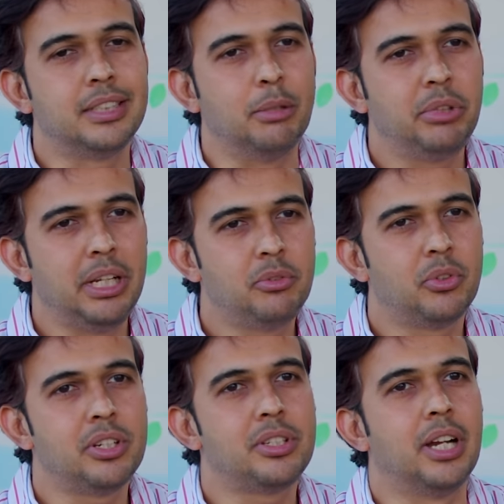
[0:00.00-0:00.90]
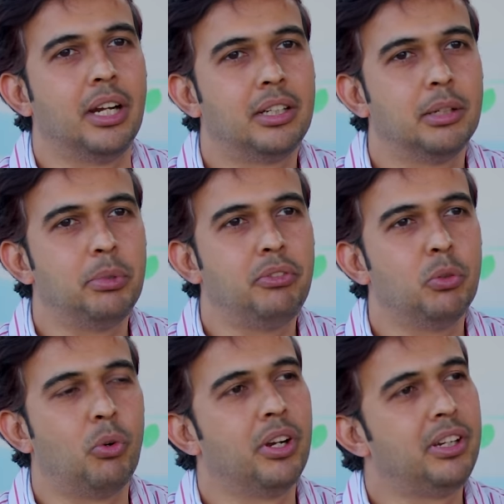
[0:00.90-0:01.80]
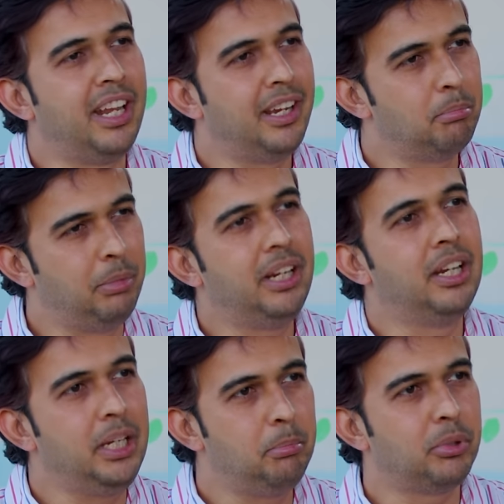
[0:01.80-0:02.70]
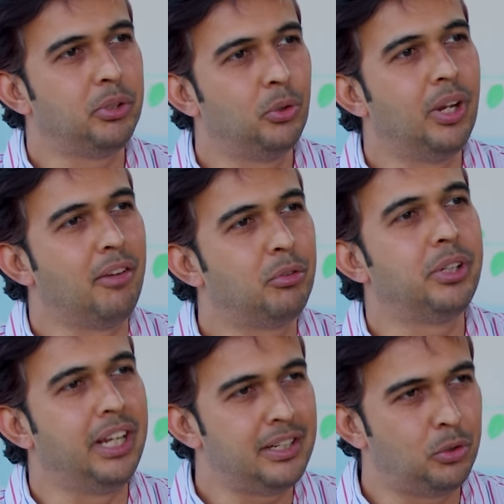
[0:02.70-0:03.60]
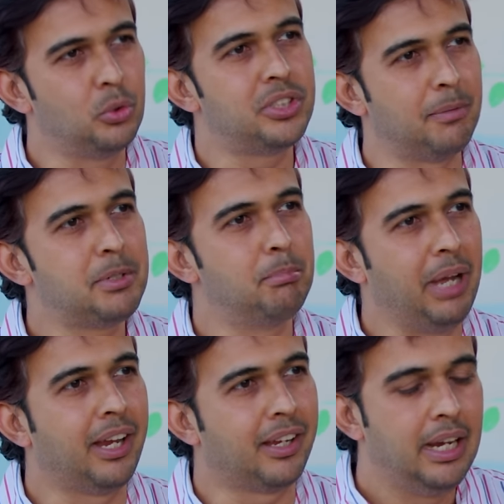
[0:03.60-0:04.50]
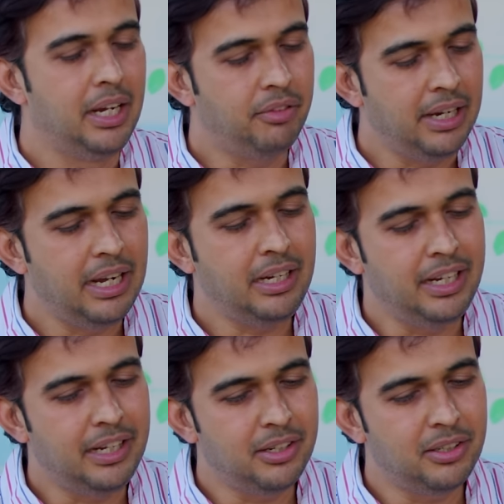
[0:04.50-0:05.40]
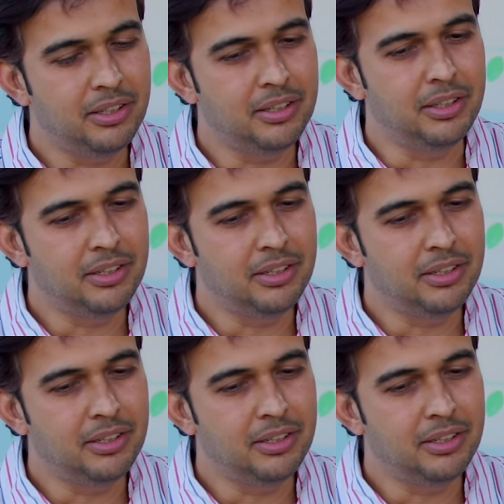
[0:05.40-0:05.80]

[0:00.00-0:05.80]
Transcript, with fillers: sometimes for a startup, if you want to take a big leap, you'll have to take two steps back. If I had taken an uh,